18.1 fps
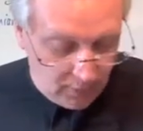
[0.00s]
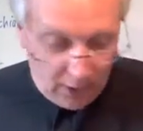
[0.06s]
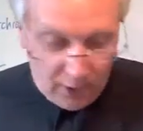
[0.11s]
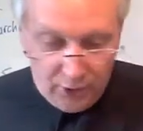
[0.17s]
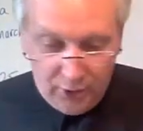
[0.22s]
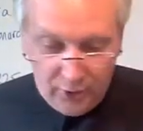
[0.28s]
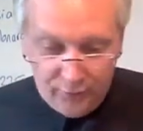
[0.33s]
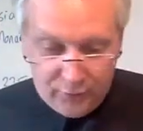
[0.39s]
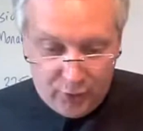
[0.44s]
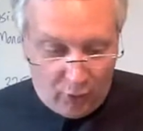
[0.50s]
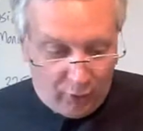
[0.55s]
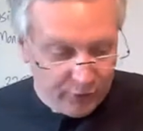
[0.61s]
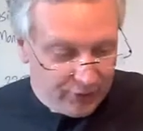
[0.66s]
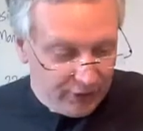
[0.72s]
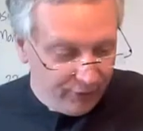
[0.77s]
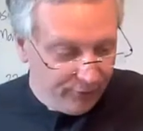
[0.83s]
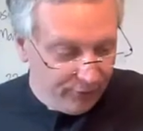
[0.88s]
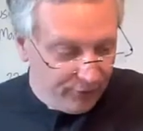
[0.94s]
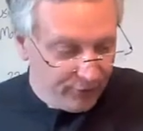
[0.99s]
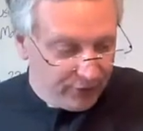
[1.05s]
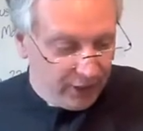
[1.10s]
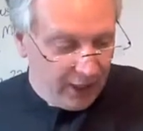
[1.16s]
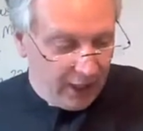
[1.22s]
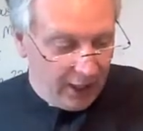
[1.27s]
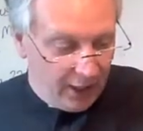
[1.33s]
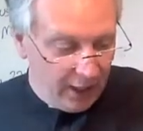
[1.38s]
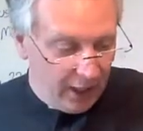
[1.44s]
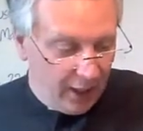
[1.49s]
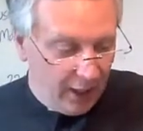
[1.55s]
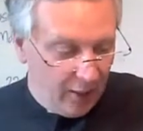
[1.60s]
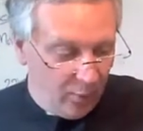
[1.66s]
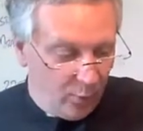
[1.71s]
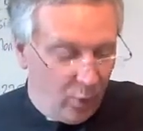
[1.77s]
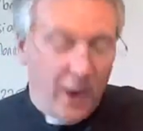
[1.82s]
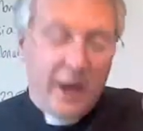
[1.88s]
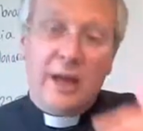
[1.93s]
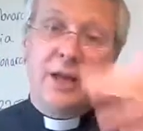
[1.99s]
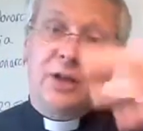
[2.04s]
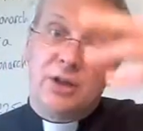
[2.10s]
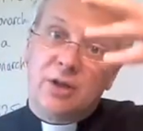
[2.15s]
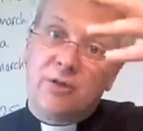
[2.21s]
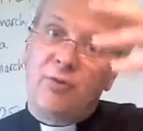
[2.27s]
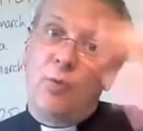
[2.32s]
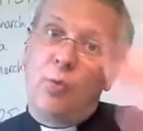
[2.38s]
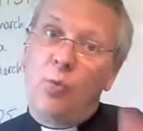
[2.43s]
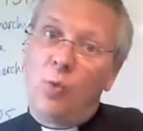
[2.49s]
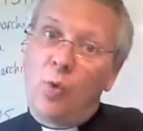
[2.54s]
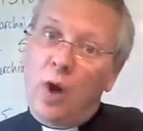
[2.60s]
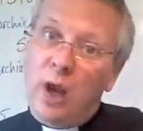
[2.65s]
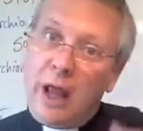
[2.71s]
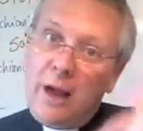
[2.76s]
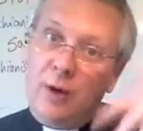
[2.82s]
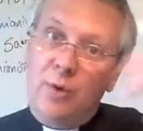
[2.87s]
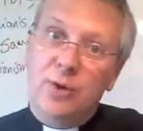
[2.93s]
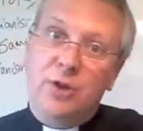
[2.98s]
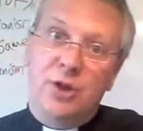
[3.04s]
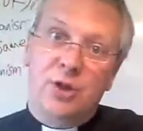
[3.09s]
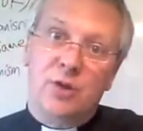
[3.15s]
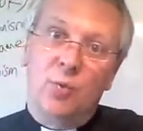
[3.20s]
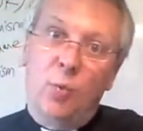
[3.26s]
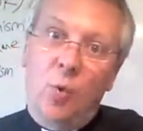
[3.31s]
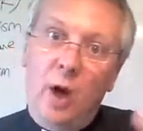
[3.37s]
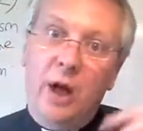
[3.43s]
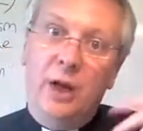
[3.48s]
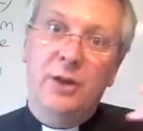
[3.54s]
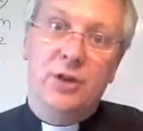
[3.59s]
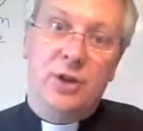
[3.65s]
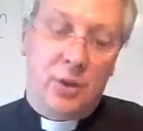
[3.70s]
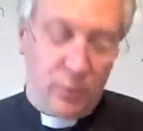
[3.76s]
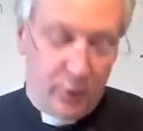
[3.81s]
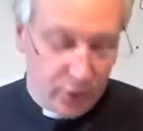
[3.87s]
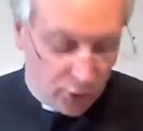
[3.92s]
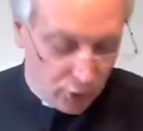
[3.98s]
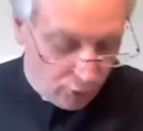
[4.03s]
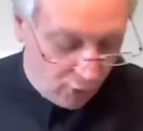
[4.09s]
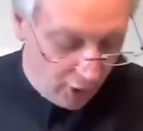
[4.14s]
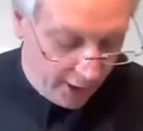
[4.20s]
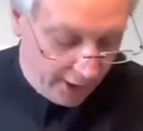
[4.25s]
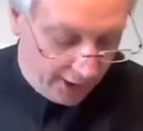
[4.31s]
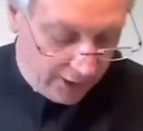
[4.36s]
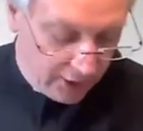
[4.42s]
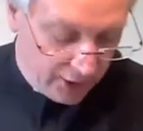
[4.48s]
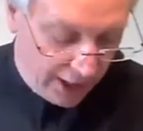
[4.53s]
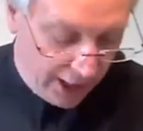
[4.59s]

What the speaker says: you've got different ways, different languages and words that were tried.